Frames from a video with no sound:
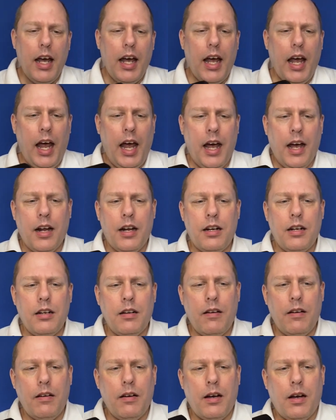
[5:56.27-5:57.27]
and
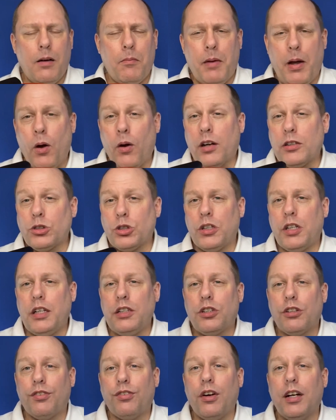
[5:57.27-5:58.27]
uh, my orchestra
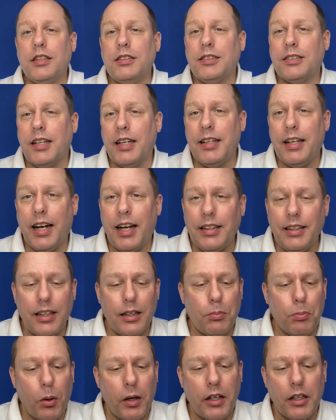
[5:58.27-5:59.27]
teacher friend said that I did a
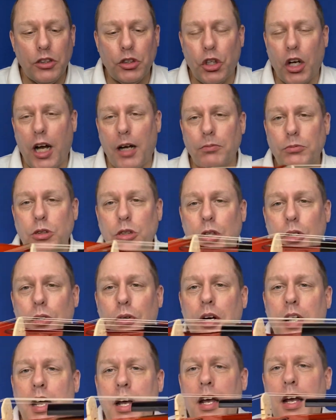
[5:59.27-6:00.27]
pretty good job. So
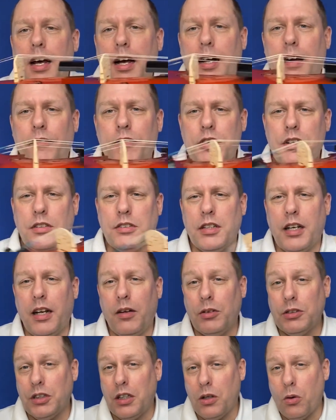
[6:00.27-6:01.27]
um, she said it
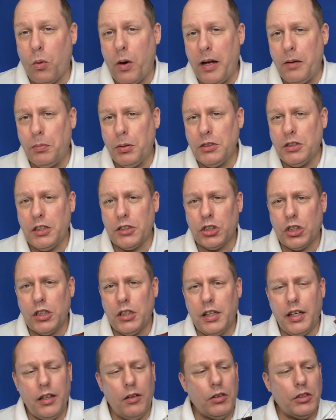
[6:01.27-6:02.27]
was in the right position
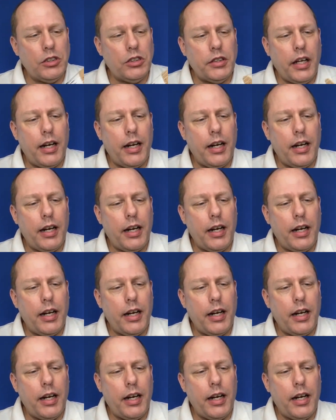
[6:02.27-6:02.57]
and it was set